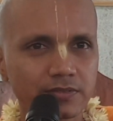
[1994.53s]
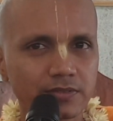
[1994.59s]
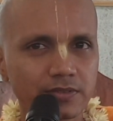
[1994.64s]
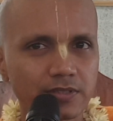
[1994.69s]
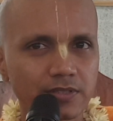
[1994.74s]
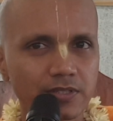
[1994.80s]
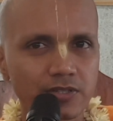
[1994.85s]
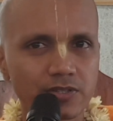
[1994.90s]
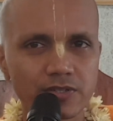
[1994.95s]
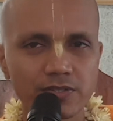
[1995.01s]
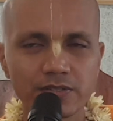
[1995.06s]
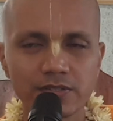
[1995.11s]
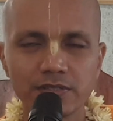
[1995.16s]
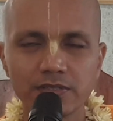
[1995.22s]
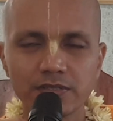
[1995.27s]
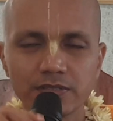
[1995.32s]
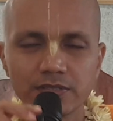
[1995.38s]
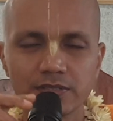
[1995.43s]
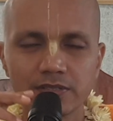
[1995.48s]

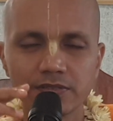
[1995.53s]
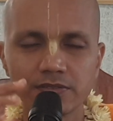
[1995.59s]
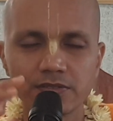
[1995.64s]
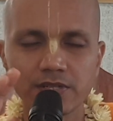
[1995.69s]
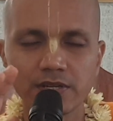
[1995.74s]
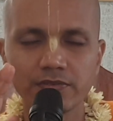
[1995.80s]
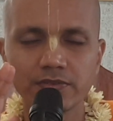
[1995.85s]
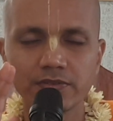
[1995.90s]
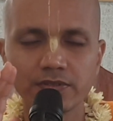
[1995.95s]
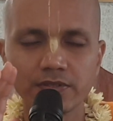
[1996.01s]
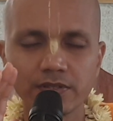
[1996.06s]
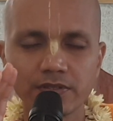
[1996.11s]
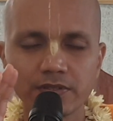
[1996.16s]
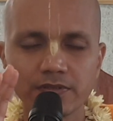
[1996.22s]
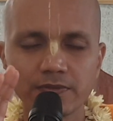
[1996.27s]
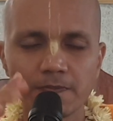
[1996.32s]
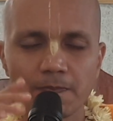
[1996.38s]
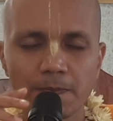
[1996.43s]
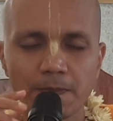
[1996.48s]
Krishna in chapter
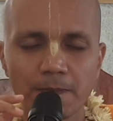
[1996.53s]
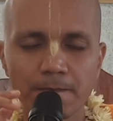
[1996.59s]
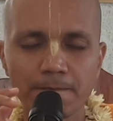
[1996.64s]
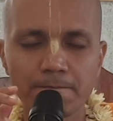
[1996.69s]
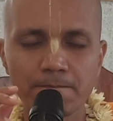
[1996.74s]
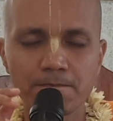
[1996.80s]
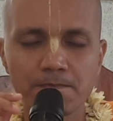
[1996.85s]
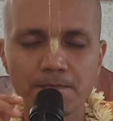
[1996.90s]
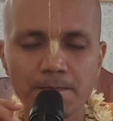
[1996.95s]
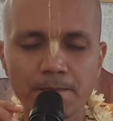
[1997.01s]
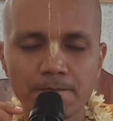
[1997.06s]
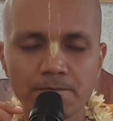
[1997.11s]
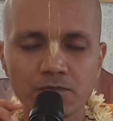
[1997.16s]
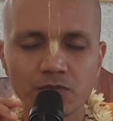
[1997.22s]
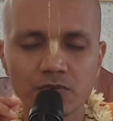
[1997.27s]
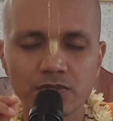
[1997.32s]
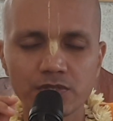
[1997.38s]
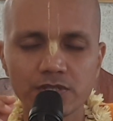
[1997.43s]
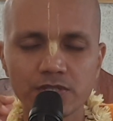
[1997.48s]

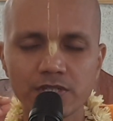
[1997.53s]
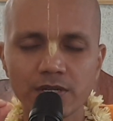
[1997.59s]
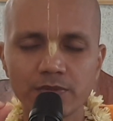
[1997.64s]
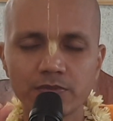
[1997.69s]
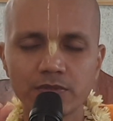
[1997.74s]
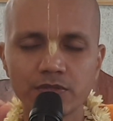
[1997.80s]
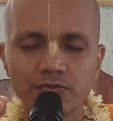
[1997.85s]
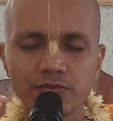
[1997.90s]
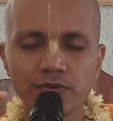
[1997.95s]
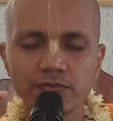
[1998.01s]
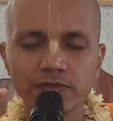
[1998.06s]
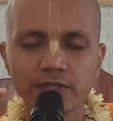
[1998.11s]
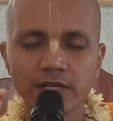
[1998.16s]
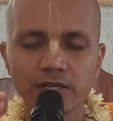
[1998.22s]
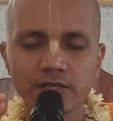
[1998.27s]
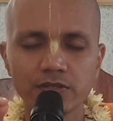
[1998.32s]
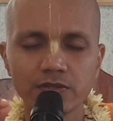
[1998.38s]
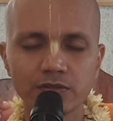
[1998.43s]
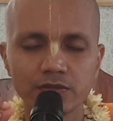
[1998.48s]
5th
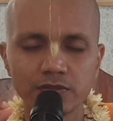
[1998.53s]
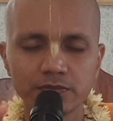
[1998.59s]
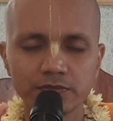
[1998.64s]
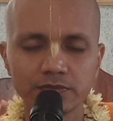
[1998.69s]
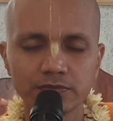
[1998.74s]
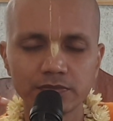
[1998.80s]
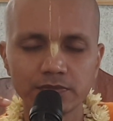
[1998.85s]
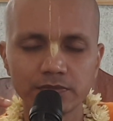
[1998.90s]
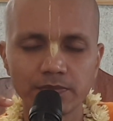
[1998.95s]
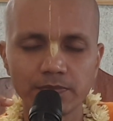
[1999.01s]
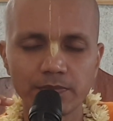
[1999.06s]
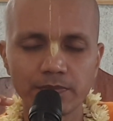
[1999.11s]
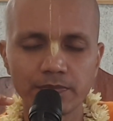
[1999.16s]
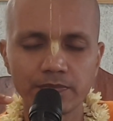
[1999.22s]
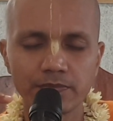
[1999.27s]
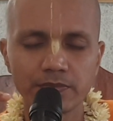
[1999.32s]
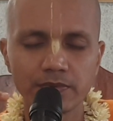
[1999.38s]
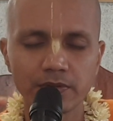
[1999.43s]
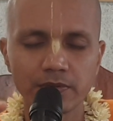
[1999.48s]
canto,
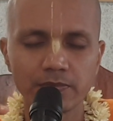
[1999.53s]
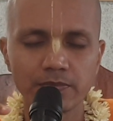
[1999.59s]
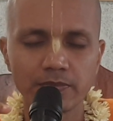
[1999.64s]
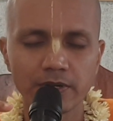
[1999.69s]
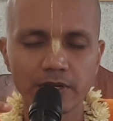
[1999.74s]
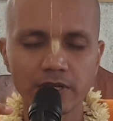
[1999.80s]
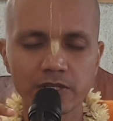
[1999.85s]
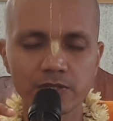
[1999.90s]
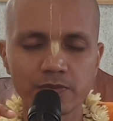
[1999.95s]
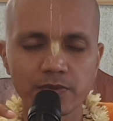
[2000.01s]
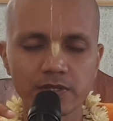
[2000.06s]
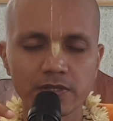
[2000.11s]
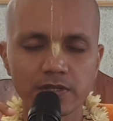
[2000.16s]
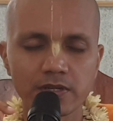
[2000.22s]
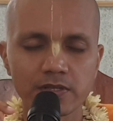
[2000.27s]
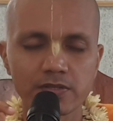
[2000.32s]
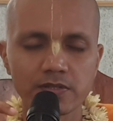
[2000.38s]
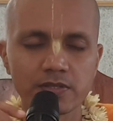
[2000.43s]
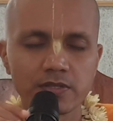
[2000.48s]
for prayers by the
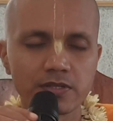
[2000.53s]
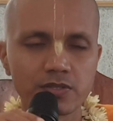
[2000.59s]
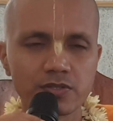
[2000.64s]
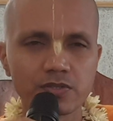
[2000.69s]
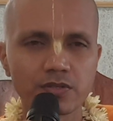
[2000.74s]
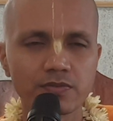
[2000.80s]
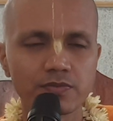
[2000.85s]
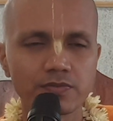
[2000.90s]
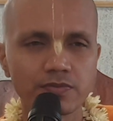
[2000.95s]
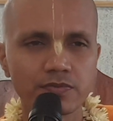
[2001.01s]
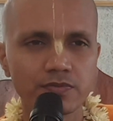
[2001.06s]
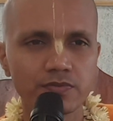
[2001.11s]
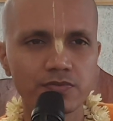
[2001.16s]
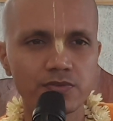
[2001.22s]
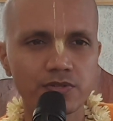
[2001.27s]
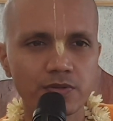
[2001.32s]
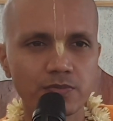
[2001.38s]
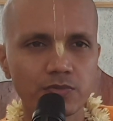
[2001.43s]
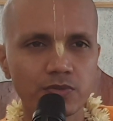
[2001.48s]
residents of
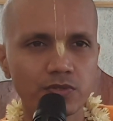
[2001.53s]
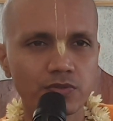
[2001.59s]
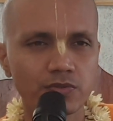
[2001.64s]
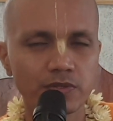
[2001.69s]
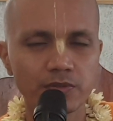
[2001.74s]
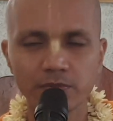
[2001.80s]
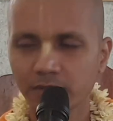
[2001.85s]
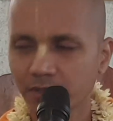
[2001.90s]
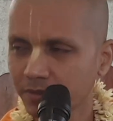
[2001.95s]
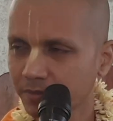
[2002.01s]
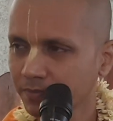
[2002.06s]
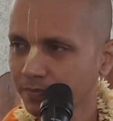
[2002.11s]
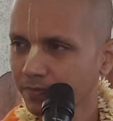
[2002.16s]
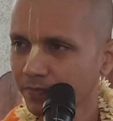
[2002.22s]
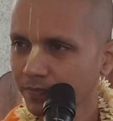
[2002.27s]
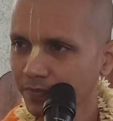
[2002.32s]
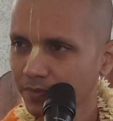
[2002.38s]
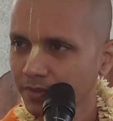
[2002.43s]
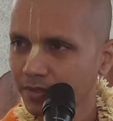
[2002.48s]
Jambudvipa,
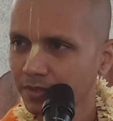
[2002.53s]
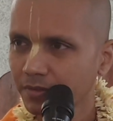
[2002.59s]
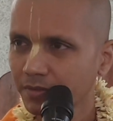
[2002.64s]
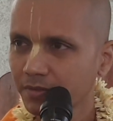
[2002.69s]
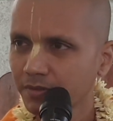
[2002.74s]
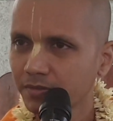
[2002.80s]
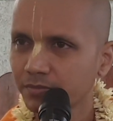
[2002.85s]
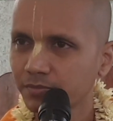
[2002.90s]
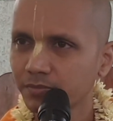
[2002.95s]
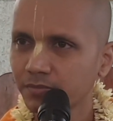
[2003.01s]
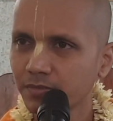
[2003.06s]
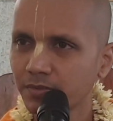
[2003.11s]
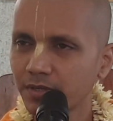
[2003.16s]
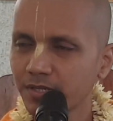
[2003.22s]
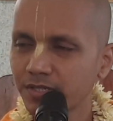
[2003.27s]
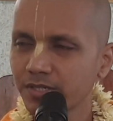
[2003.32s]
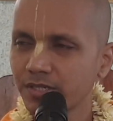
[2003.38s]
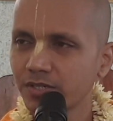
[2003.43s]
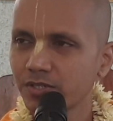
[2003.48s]

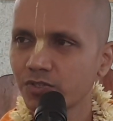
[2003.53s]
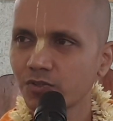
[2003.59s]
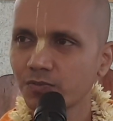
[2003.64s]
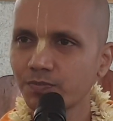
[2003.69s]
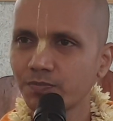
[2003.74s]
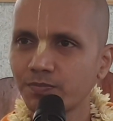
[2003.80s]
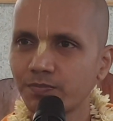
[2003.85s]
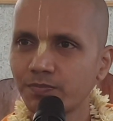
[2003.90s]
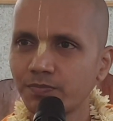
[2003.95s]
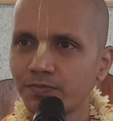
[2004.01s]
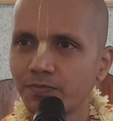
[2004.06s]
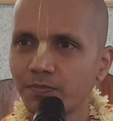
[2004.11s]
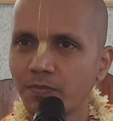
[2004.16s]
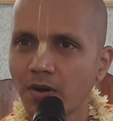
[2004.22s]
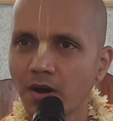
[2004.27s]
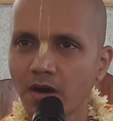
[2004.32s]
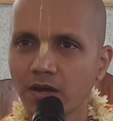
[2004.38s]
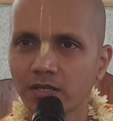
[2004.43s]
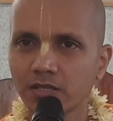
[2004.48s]
residents of
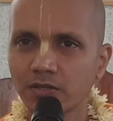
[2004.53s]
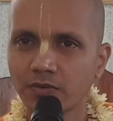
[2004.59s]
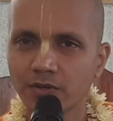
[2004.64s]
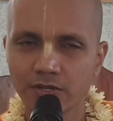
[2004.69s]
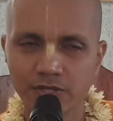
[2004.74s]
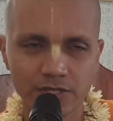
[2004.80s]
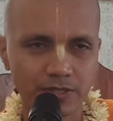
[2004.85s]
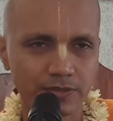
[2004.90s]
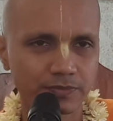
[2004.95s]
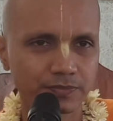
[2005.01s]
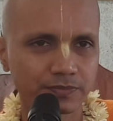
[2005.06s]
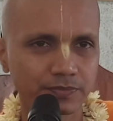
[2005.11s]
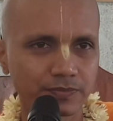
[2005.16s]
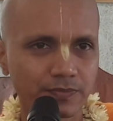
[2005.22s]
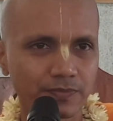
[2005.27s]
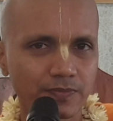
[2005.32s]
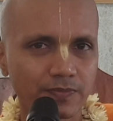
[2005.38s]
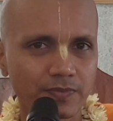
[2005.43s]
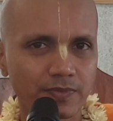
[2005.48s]
Bharatavarsha,
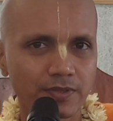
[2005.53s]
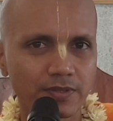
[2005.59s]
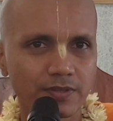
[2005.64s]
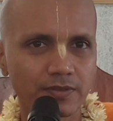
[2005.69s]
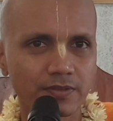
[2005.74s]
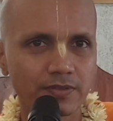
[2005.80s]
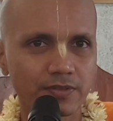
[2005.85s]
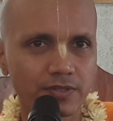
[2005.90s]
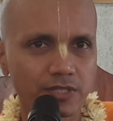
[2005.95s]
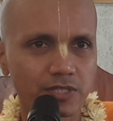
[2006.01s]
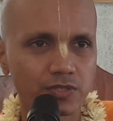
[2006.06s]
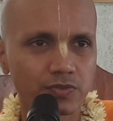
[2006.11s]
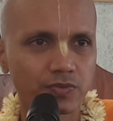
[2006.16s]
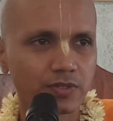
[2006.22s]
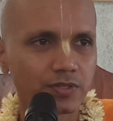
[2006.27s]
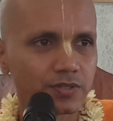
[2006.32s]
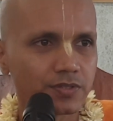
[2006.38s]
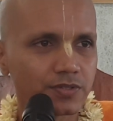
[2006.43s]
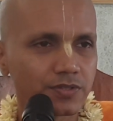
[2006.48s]
there is a
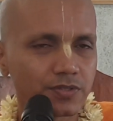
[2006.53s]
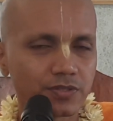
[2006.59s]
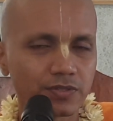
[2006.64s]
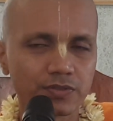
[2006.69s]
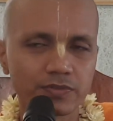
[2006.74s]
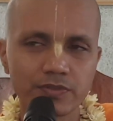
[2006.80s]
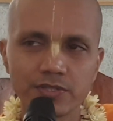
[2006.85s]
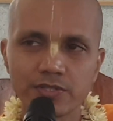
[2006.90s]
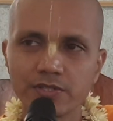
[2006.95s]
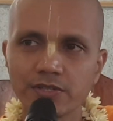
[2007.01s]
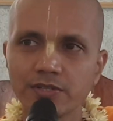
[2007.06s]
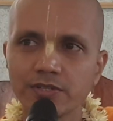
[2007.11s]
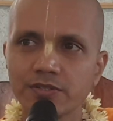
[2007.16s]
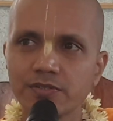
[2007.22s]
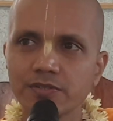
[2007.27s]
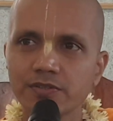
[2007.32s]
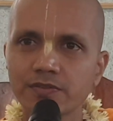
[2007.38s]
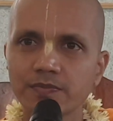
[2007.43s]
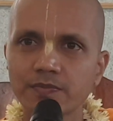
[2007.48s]
verse which
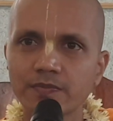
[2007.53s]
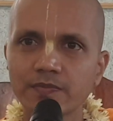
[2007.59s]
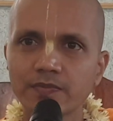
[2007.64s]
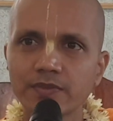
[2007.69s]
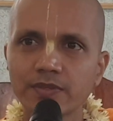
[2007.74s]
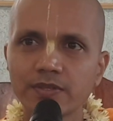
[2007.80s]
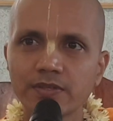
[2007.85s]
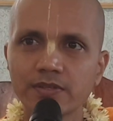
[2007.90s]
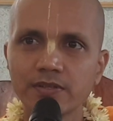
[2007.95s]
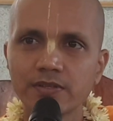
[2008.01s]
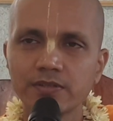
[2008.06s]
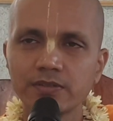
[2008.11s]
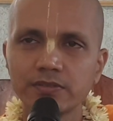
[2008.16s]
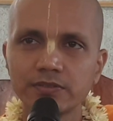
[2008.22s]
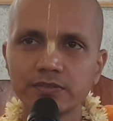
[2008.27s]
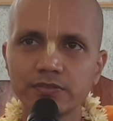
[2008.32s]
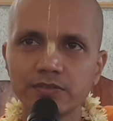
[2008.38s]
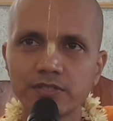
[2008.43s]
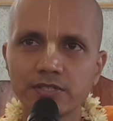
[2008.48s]
says
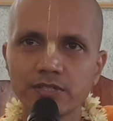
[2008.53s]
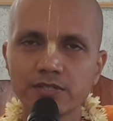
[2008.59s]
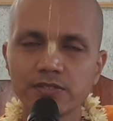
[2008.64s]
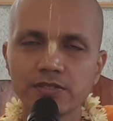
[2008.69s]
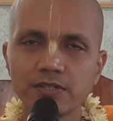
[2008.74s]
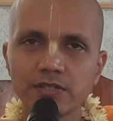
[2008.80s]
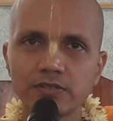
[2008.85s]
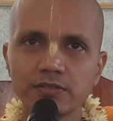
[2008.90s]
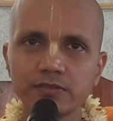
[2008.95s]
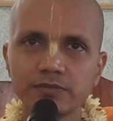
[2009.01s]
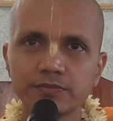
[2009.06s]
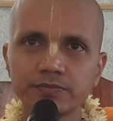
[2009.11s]
that